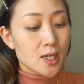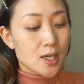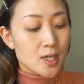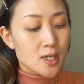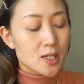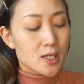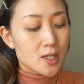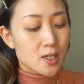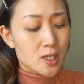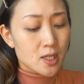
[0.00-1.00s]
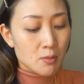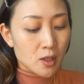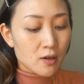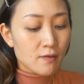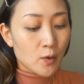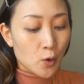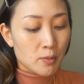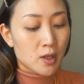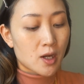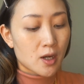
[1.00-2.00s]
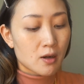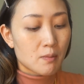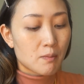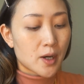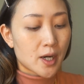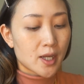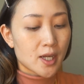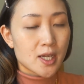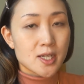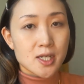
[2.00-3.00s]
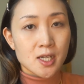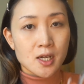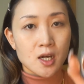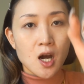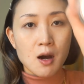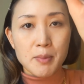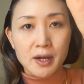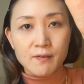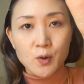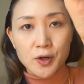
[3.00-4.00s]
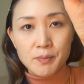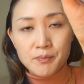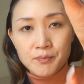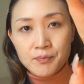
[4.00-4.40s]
is similar formula, but it is in a compact form.